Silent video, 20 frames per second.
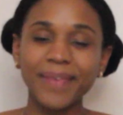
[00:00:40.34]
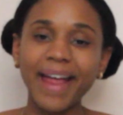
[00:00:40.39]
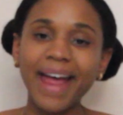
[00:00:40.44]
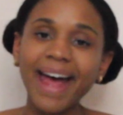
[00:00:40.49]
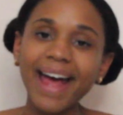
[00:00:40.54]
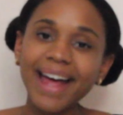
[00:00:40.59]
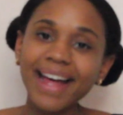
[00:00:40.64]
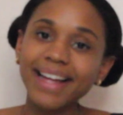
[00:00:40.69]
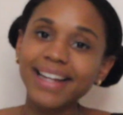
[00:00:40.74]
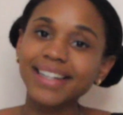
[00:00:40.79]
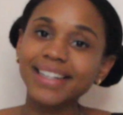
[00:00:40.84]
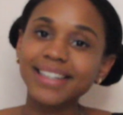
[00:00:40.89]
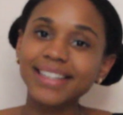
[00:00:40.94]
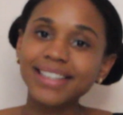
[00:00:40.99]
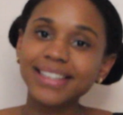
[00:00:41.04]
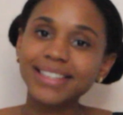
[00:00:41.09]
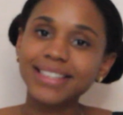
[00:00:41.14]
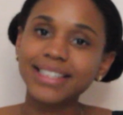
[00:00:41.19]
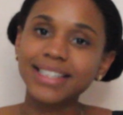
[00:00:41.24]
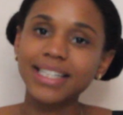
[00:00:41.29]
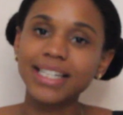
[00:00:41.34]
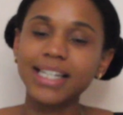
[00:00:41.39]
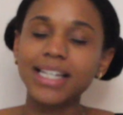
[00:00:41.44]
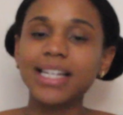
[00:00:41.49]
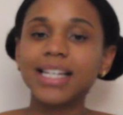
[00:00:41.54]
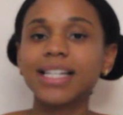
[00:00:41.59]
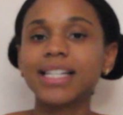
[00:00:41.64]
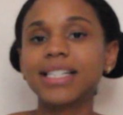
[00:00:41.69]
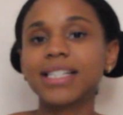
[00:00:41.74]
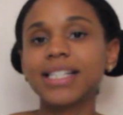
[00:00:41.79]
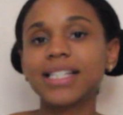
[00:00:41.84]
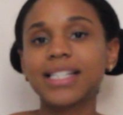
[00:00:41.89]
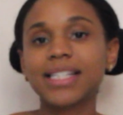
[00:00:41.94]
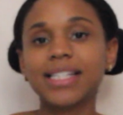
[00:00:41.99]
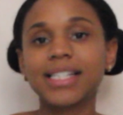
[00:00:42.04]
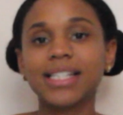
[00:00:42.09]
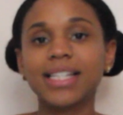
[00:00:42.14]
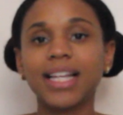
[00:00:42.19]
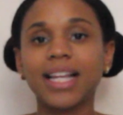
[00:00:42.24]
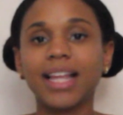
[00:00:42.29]
And
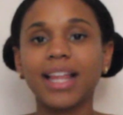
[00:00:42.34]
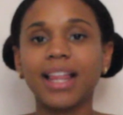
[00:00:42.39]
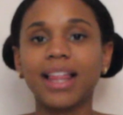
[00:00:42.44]
since